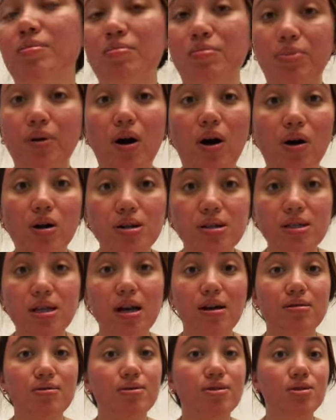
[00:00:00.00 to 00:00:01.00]
but honestly,
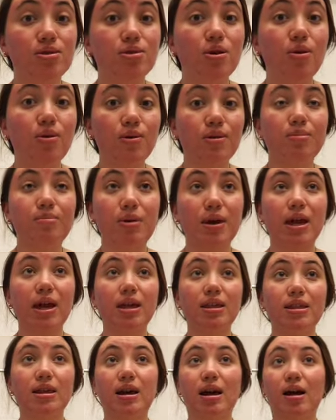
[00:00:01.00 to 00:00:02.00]
I was so in
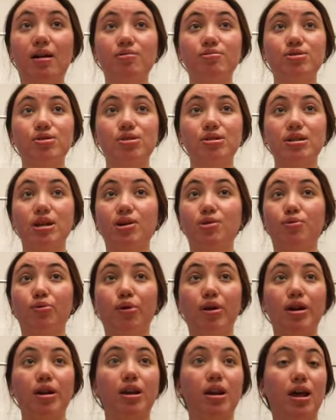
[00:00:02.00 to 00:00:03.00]
pain. Like, I was just like
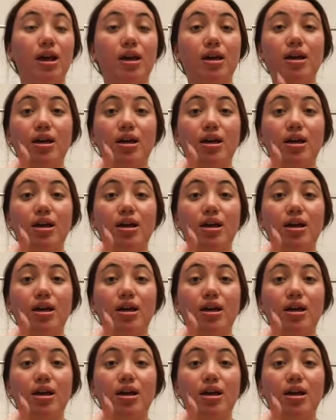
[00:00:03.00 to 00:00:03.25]
ready. Like,